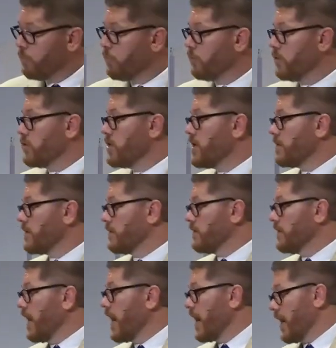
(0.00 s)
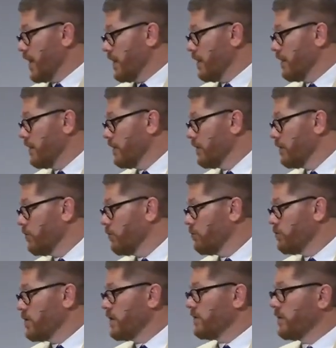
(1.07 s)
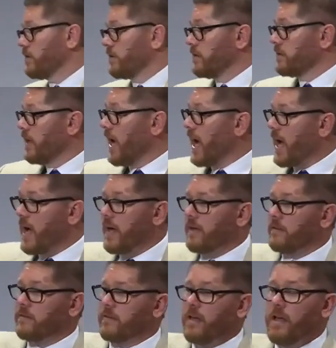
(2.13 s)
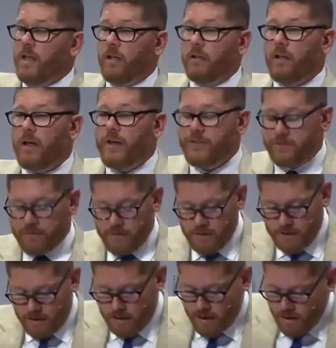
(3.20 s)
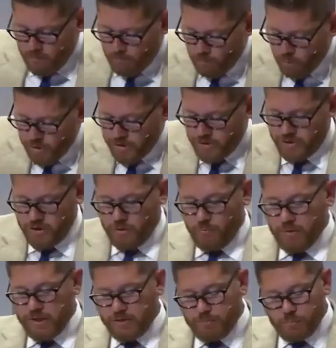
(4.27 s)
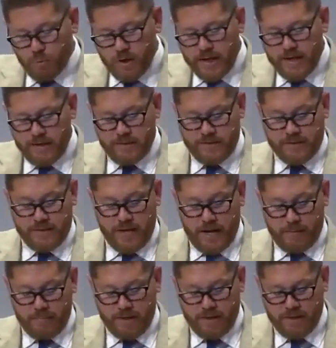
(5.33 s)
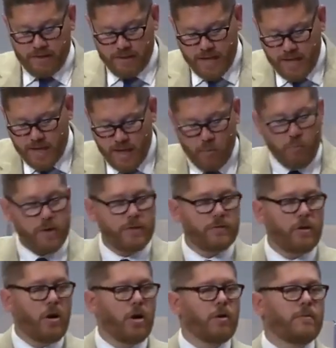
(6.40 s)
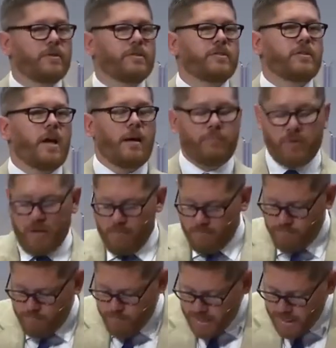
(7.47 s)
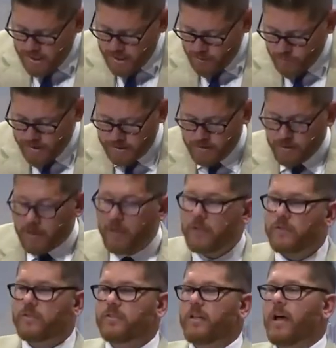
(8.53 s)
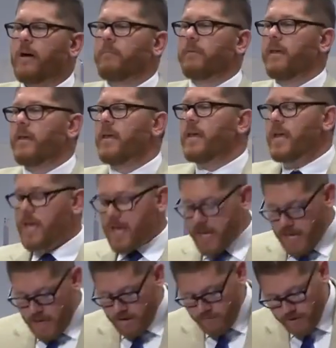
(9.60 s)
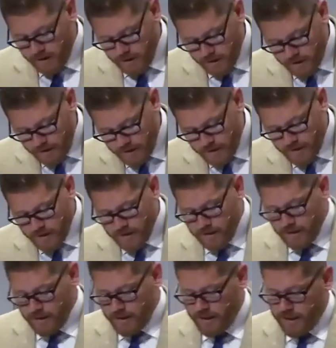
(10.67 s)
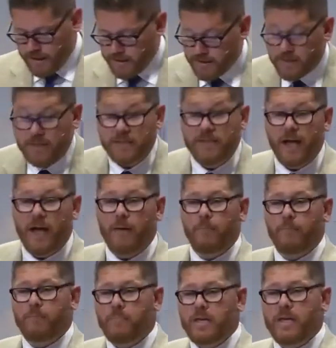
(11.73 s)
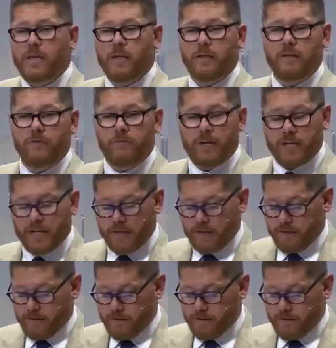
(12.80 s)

When Jesus died when Jesus' eyes lost their moisture, when his brain stopped thinking, when his heart stopped beating, when his lungs stopped heaving, he didn't stop being divine.